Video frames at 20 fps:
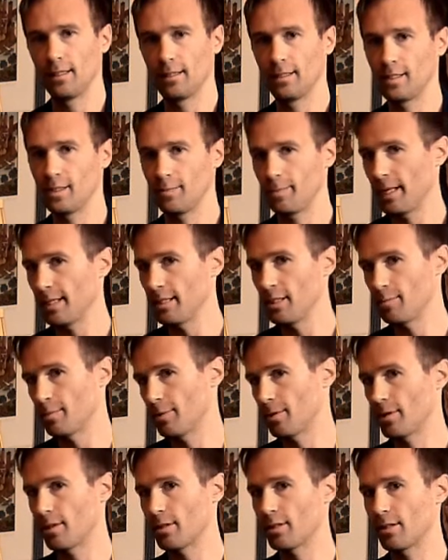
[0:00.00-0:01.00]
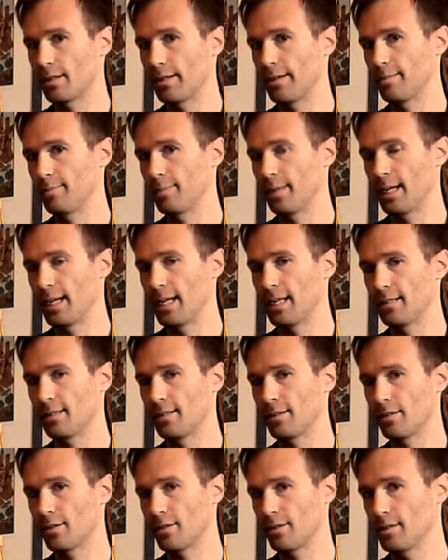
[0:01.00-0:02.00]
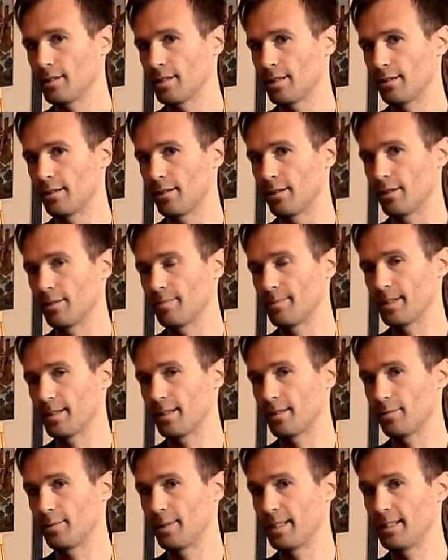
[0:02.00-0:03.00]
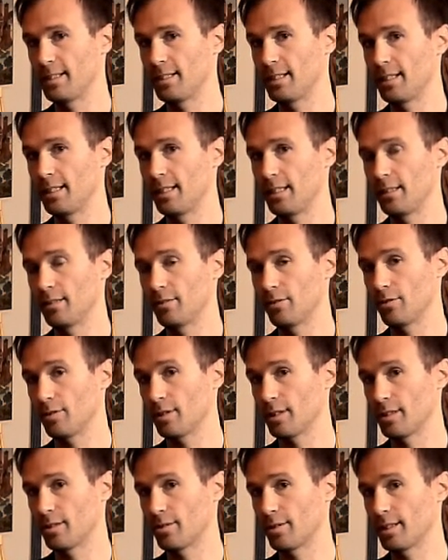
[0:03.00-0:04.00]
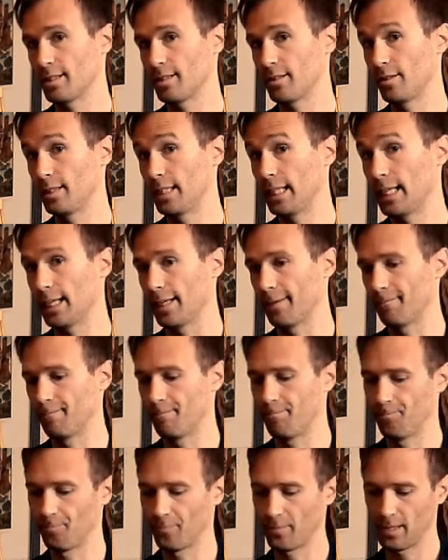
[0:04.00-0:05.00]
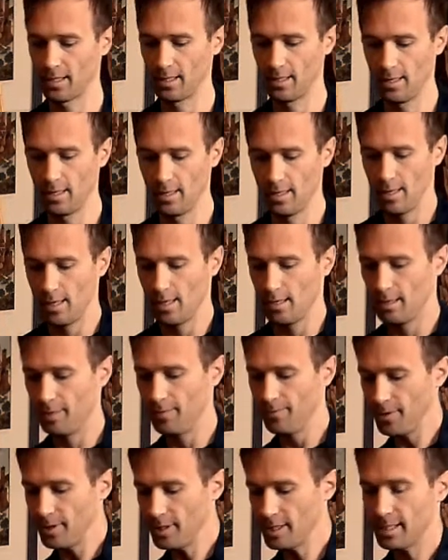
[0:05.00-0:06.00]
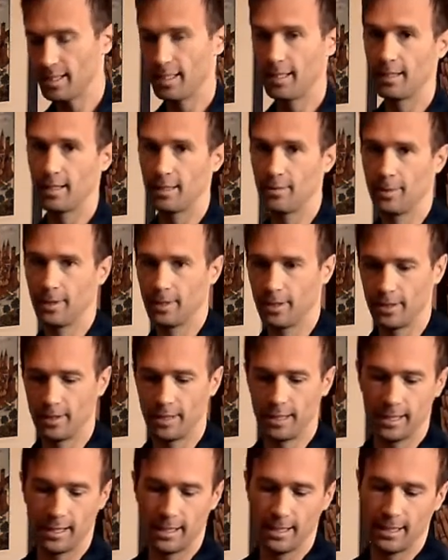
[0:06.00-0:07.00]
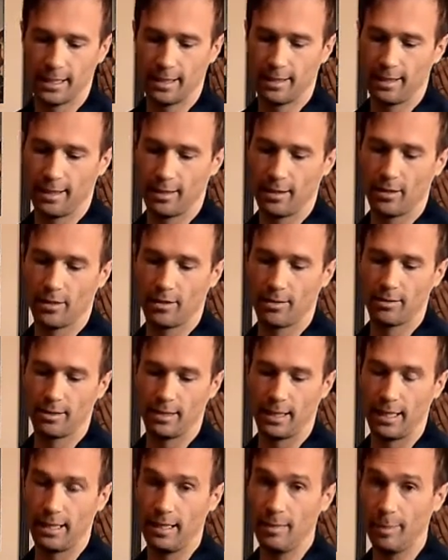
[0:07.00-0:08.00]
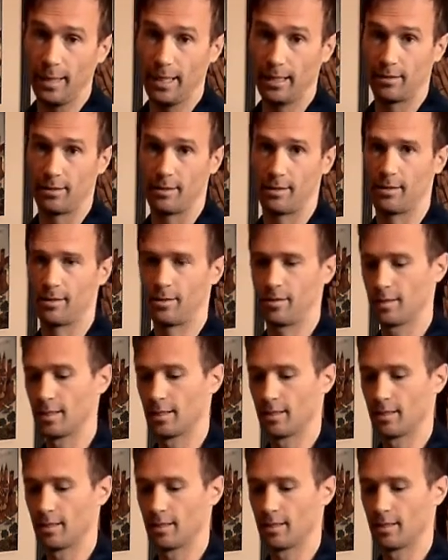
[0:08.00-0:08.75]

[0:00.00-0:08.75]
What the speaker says: the Spanish Baroque harp and the concert harps that we see in orchestras today? The first thing that we notice is that there aren't any pedals.